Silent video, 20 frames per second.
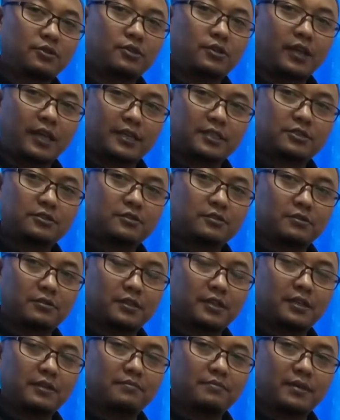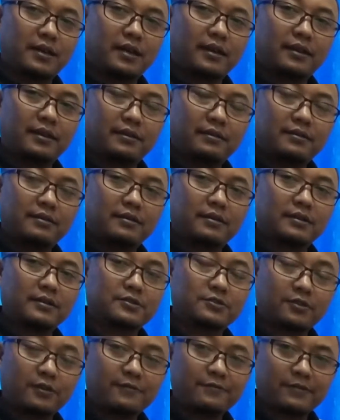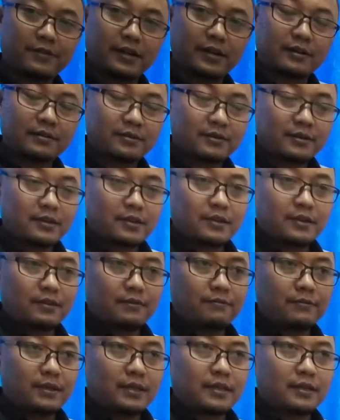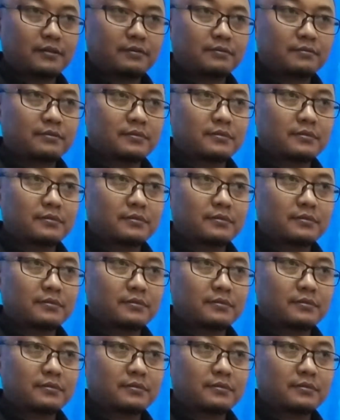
exclude it by the software, we can